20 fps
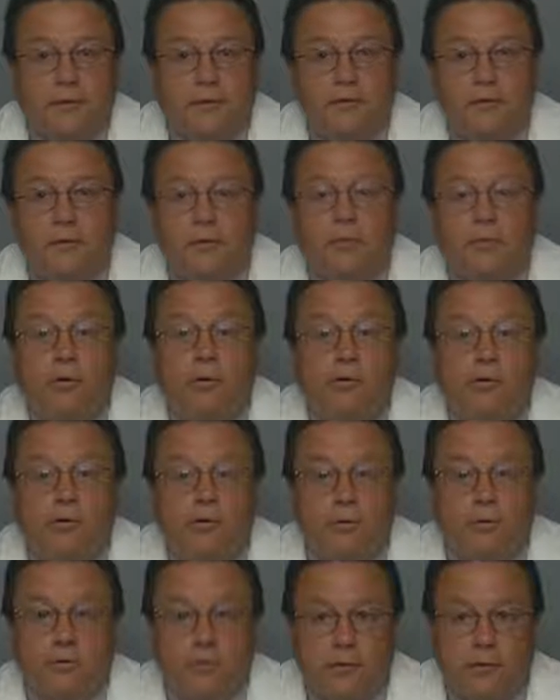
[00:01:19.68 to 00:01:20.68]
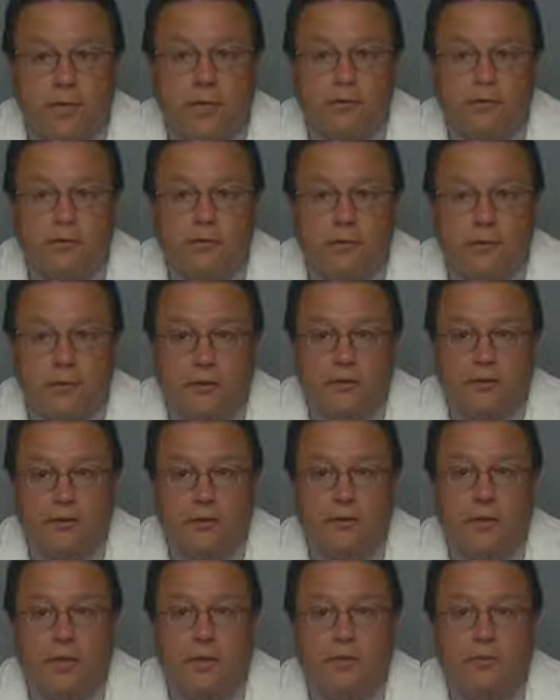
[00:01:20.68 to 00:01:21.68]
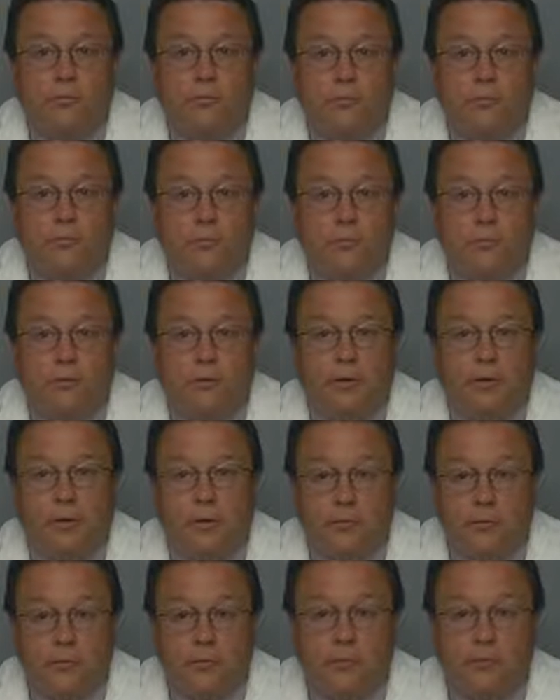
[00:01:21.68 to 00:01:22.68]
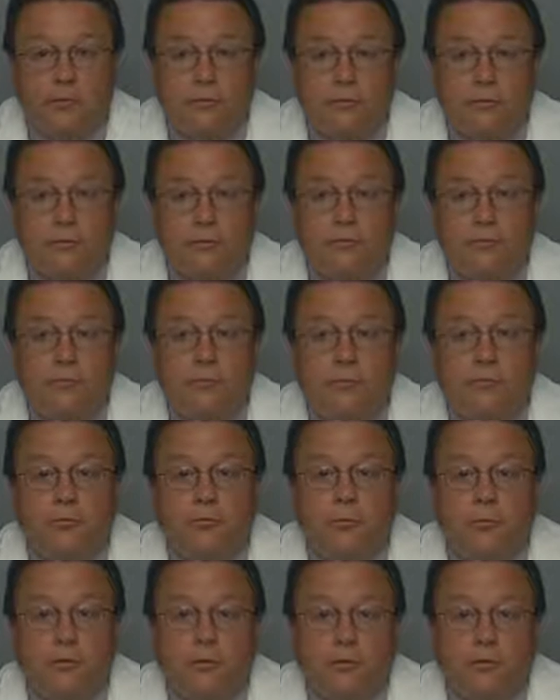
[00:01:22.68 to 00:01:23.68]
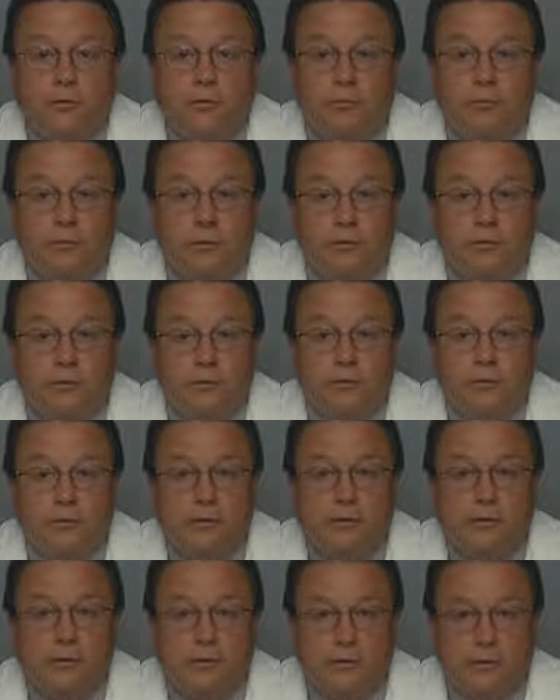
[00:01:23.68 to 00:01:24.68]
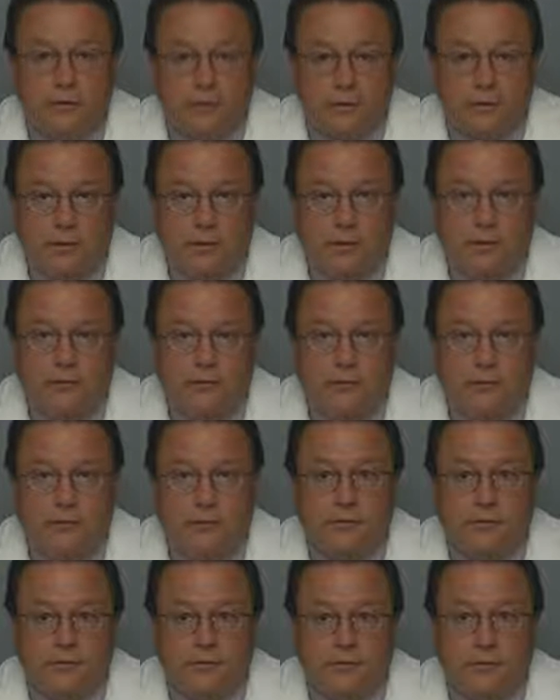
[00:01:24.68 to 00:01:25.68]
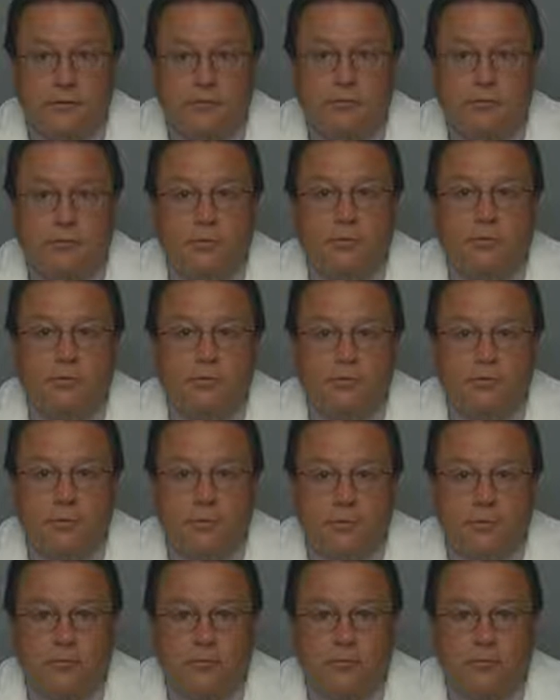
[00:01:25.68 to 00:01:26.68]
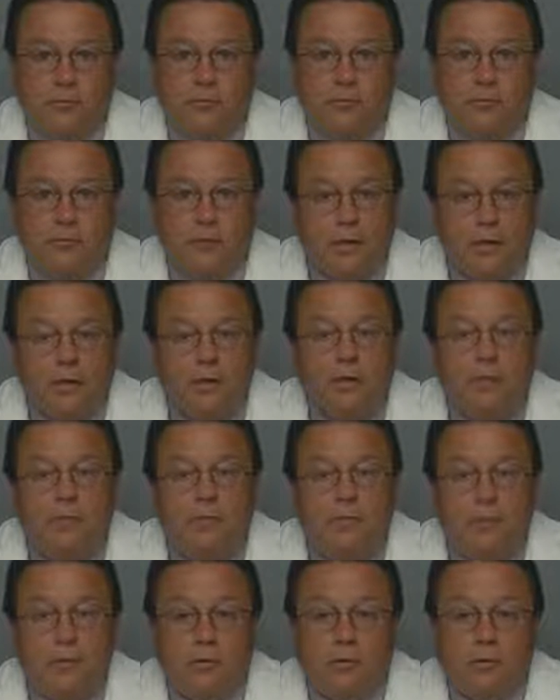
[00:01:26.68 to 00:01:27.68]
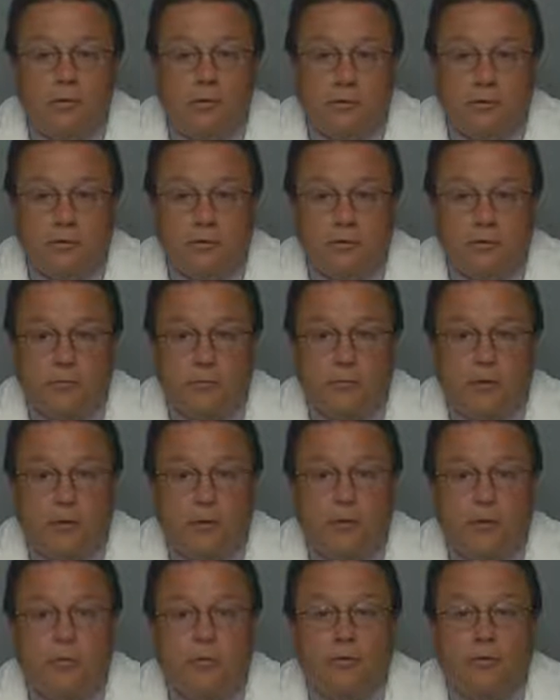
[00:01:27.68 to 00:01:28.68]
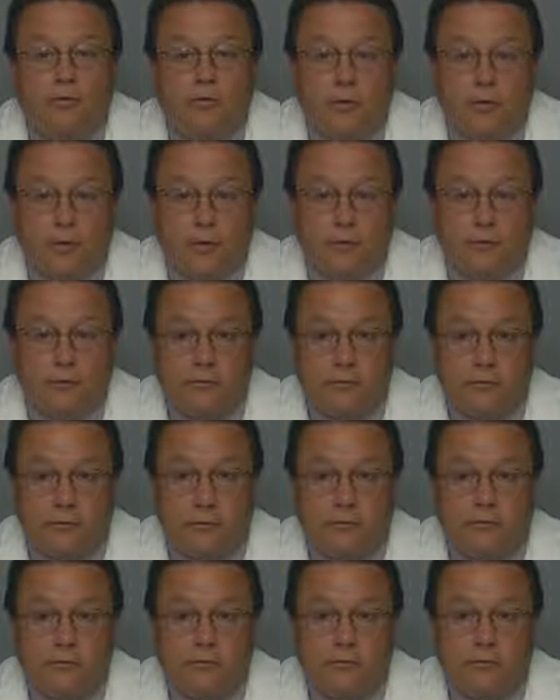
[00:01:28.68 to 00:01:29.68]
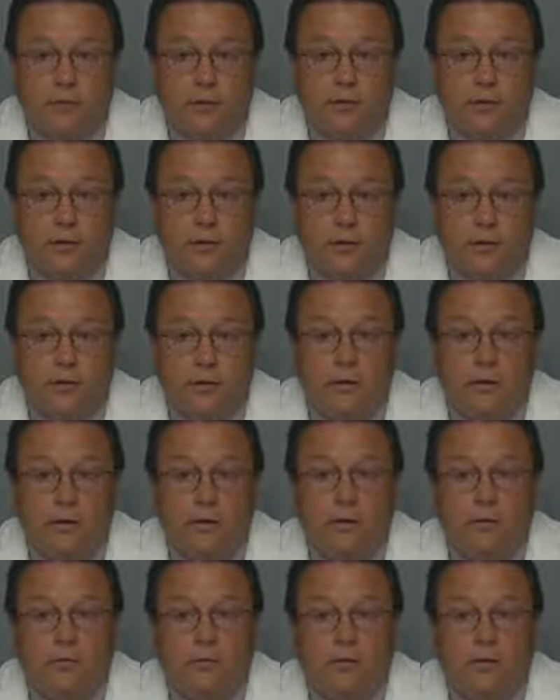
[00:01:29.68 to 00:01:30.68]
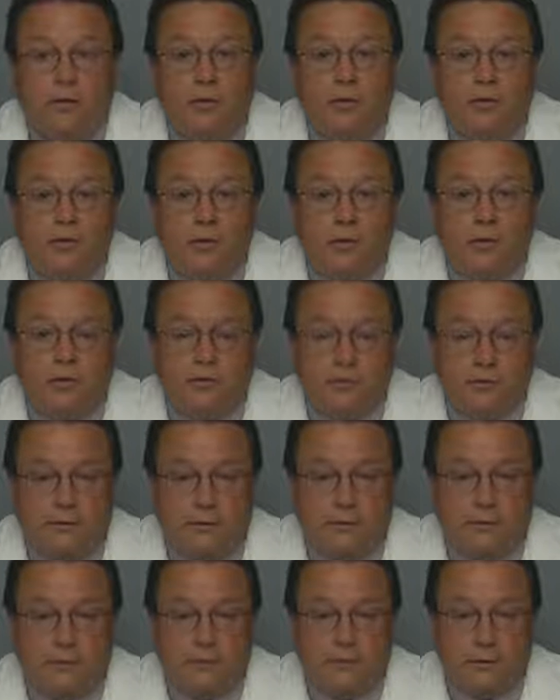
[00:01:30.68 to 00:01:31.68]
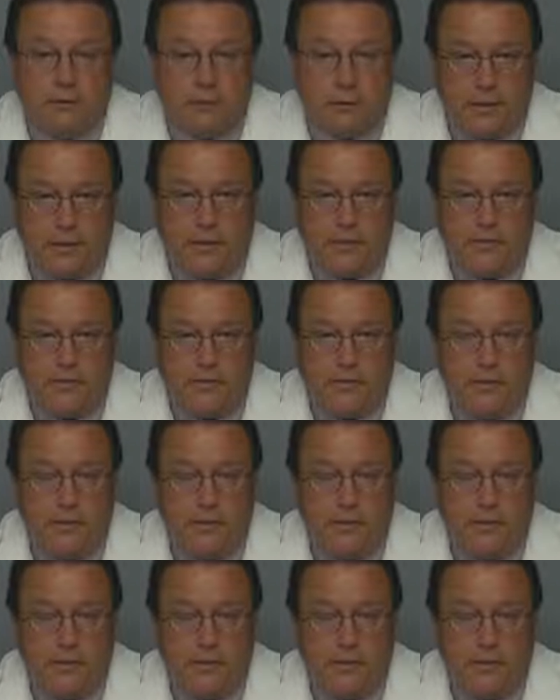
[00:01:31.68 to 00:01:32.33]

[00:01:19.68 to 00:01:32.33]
We will review case selection to help determine if the tooth movement your patient desires is achievable with Smart Moves. We will determine the number of corrective stages required, as well as what to send to the lab.